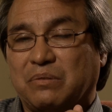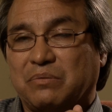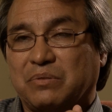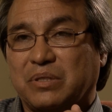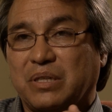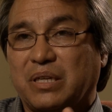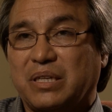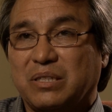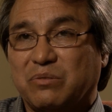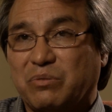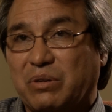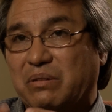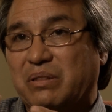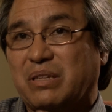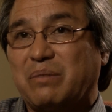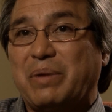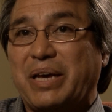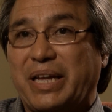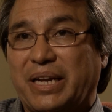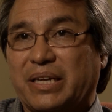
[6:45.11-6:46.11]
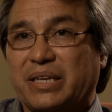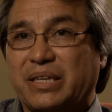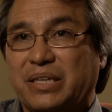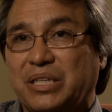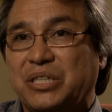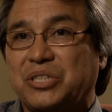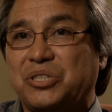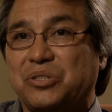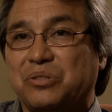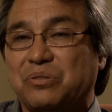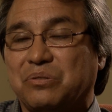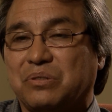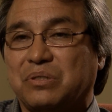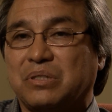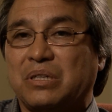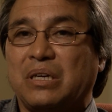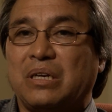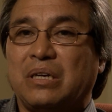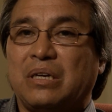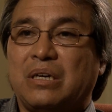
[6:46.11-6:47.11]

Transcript: studies around thematic issues.